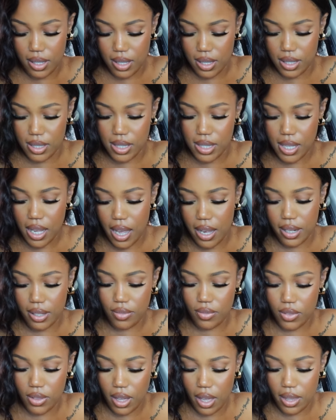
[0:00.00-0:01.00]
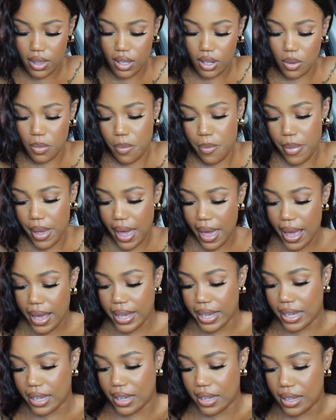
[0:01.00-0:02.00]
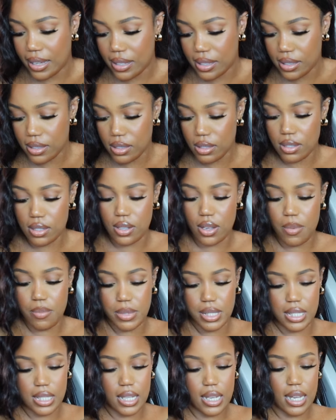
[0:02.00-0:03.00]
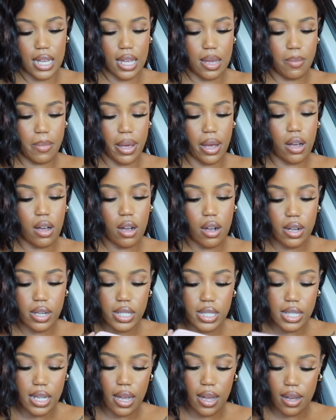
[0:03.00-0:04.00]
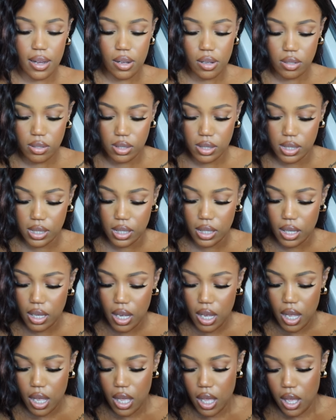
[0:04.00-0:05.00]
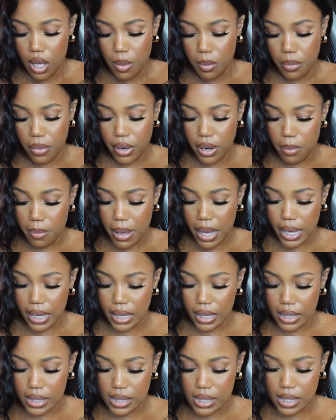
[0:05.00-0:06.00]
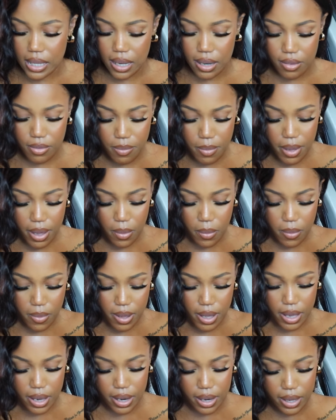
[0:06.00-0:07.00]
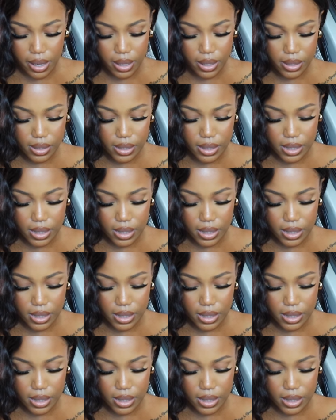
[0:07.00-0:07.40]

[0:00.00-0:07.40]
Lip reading: inside of that little baggie. So I'm just gonna get my cards out, put it back inside of my wallet.